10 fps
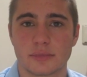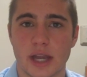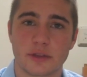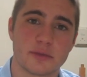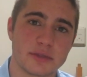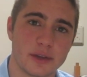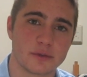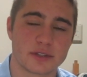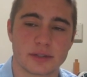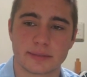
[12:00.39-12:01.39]
out
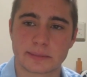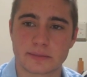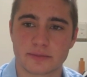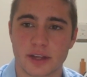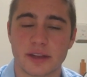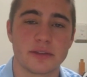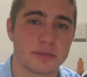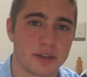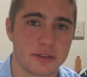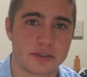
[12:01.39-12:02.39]
themselves. Let them
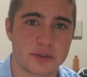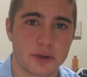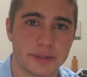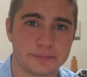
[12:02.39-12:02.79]
tell their story.